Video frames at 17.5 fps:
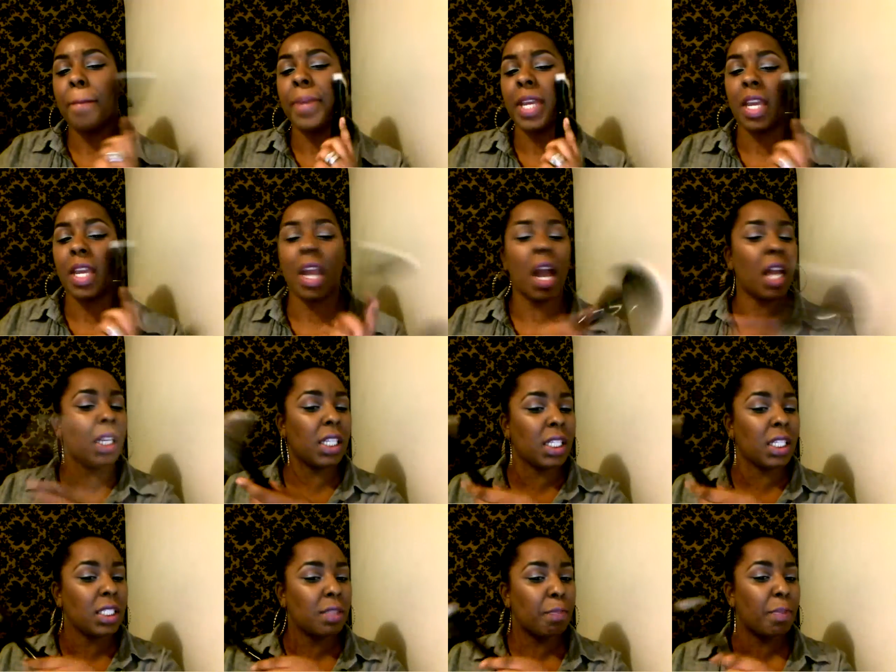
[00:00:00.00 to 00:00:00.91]
beat. I
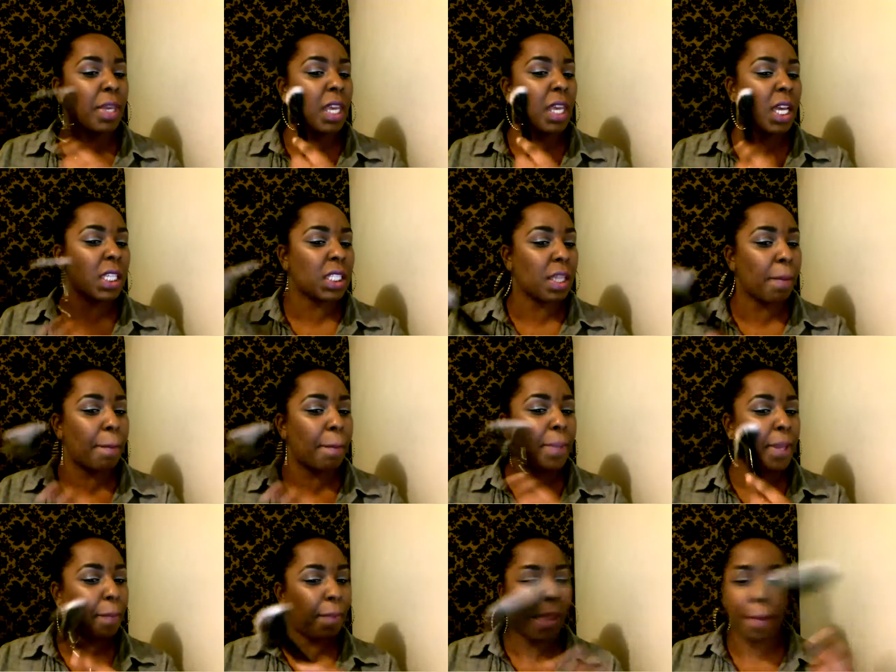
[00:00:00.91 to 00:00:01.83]
need to beat. I said
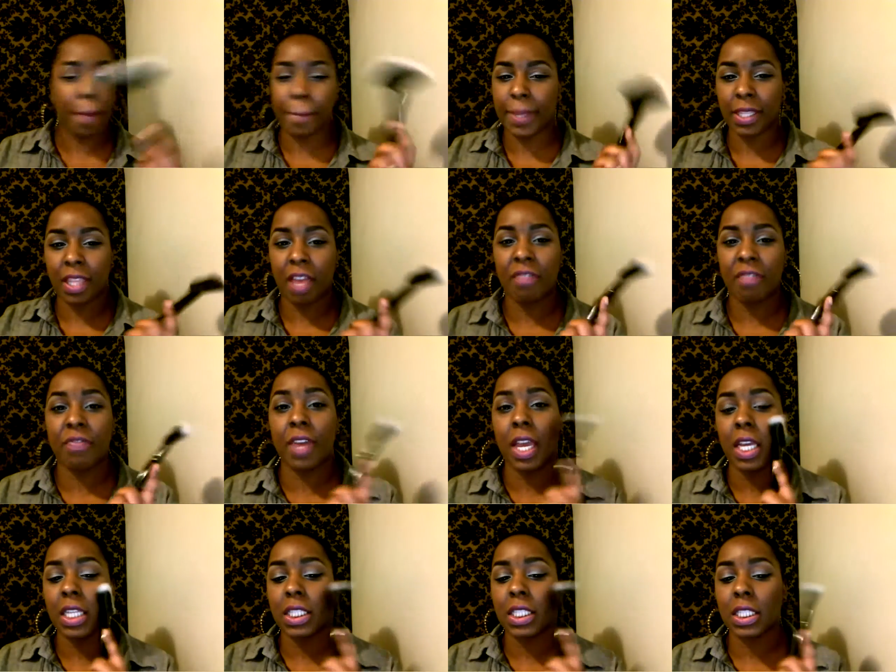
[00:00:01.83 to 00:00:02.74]
beat, beat, beat that
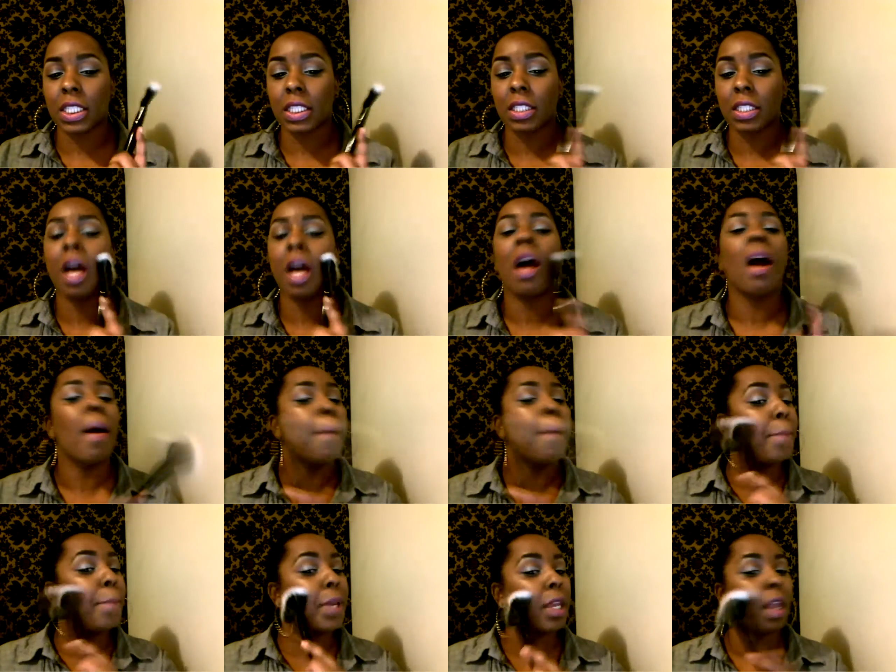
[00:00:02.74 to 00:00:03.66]
face.
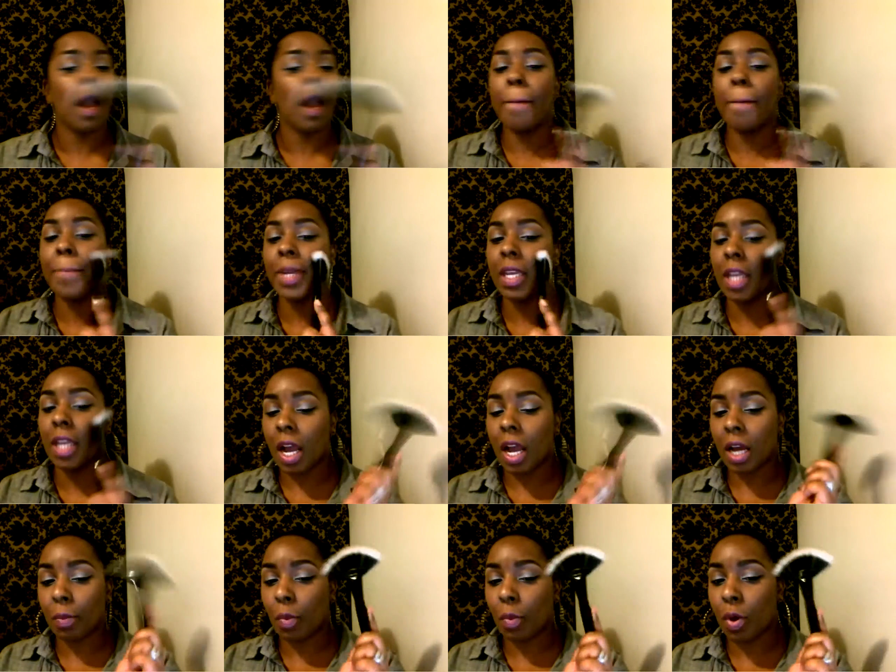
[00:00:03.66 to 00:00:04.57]
Beat,
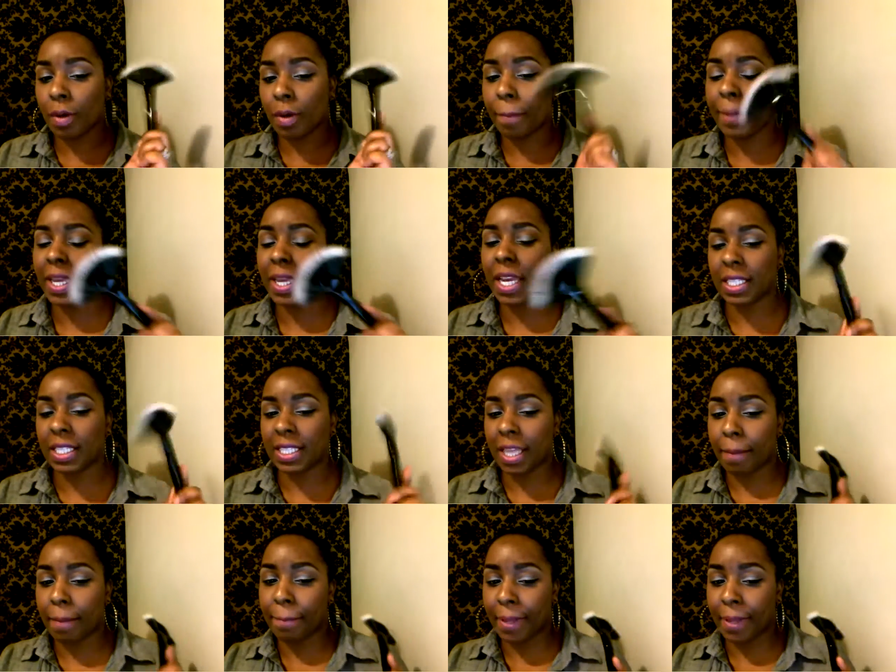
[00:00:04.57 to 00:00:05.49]
beat. I want to beat. I
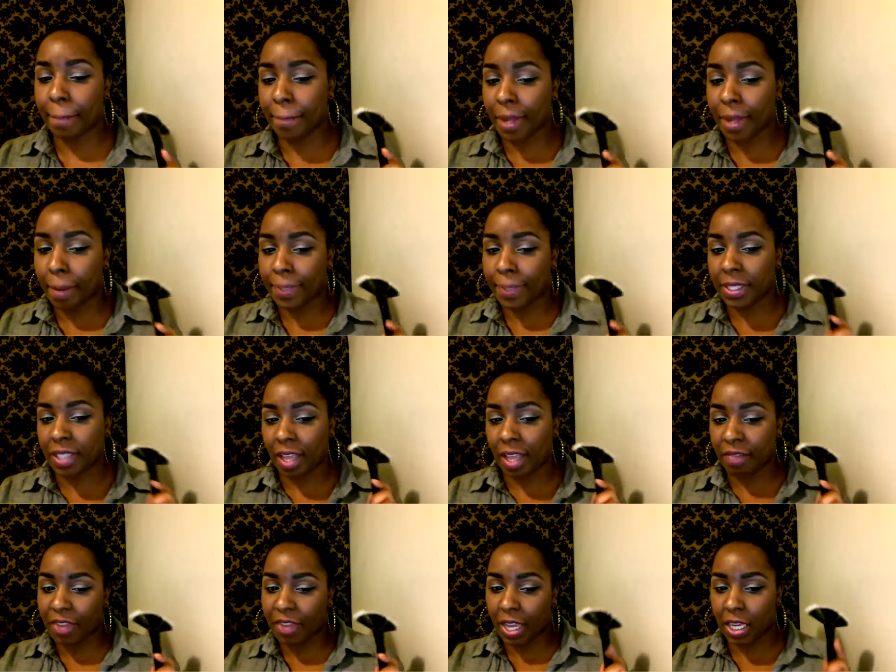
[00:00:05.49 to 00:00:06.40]
said beat, beat, beat
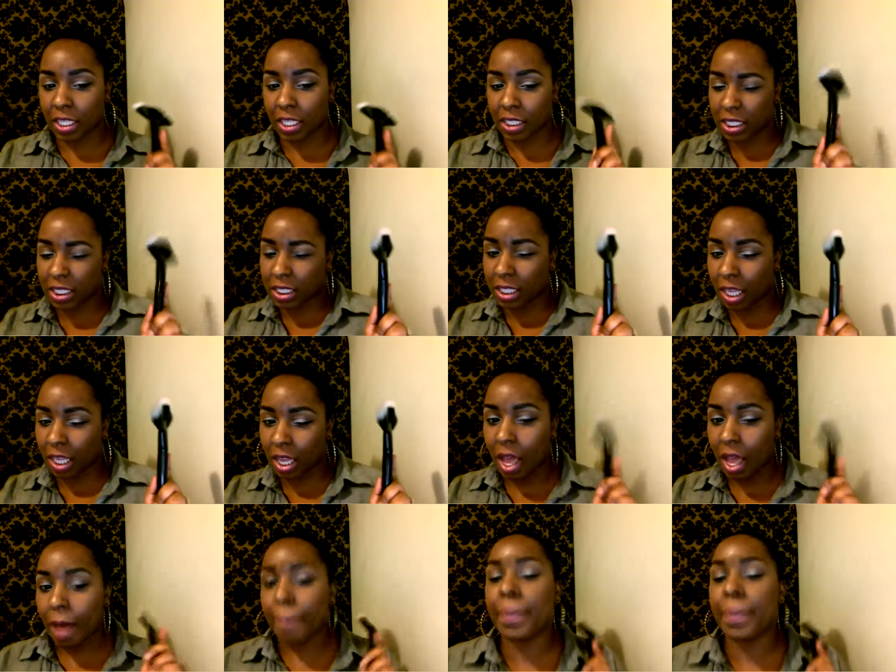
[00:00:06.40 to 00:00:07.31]
that
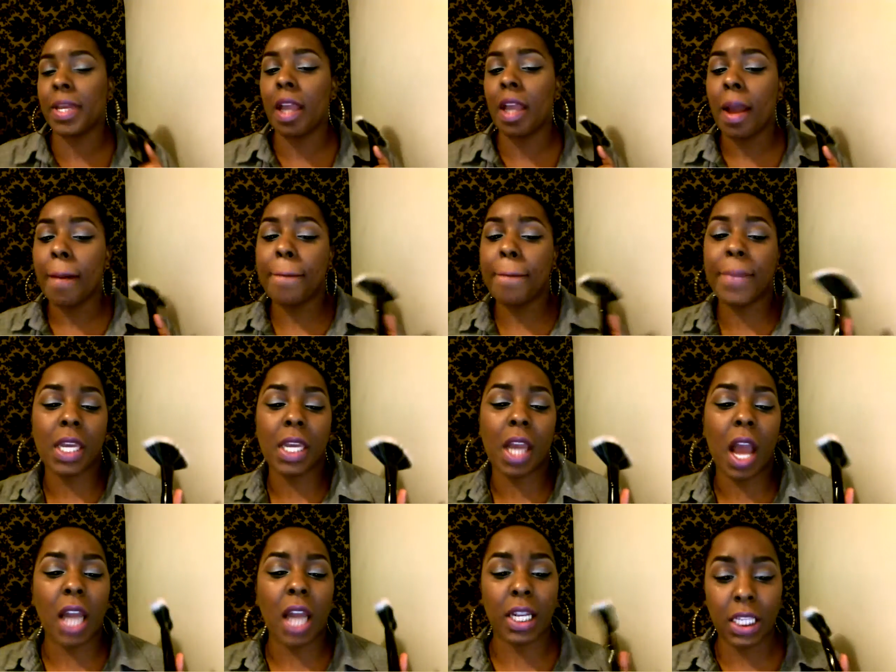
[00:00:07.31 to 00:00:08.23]
face. Beat,
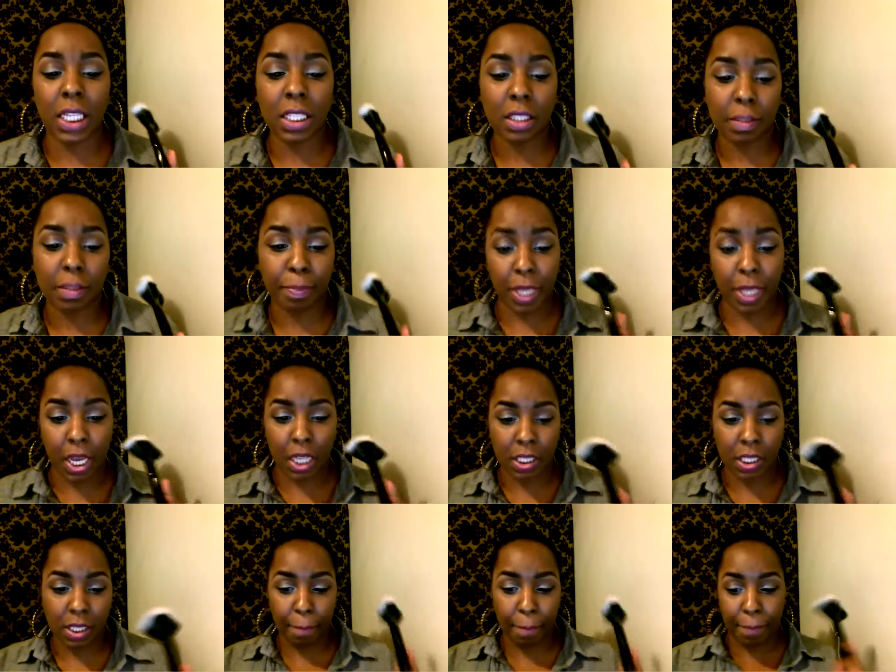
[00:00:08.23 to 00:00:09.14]
beat. I need to beat.
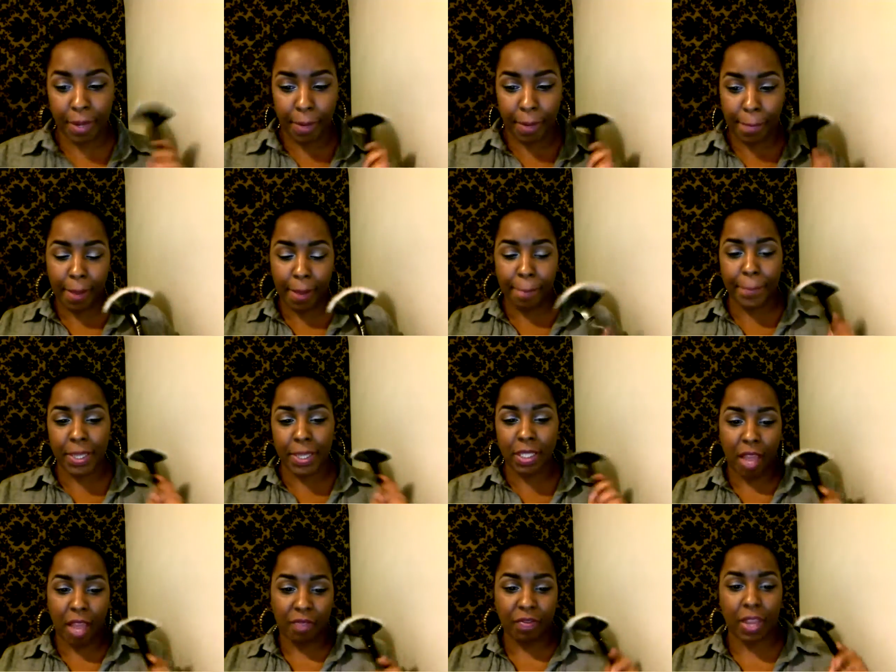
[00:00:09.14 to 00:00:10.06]
I said beat, beat,
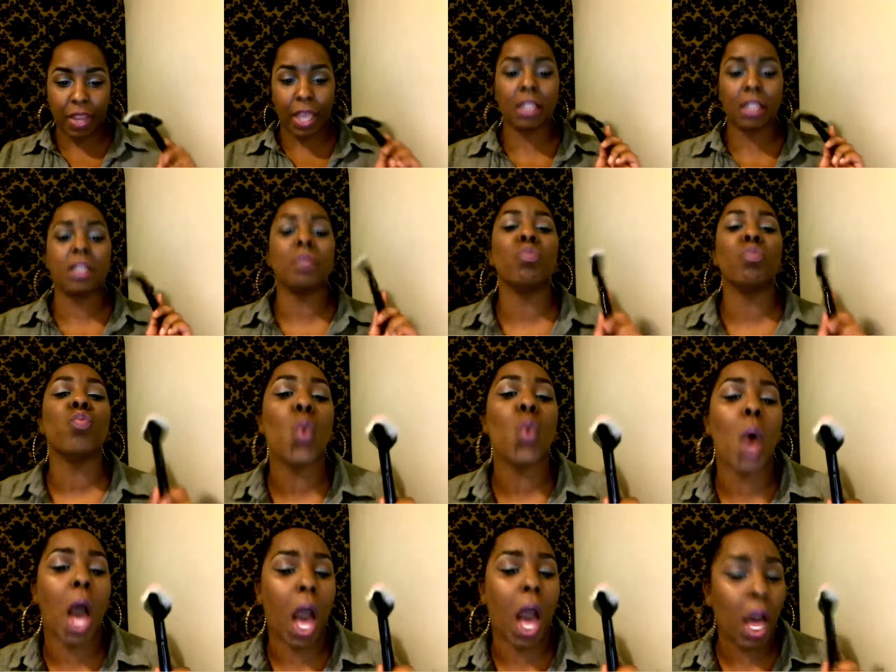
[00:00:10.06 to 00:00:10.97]
beat that
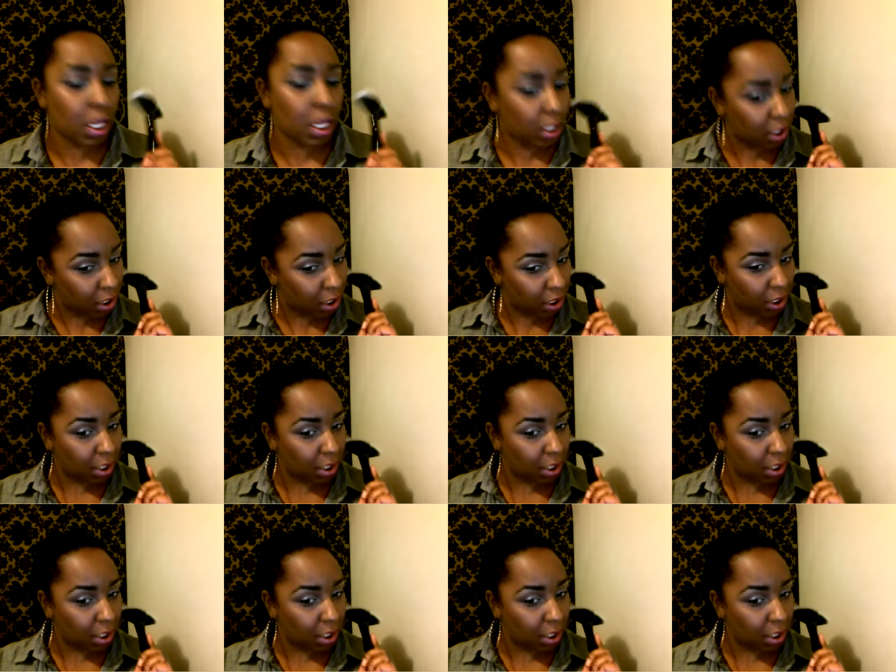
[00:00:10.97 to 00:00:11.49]
face.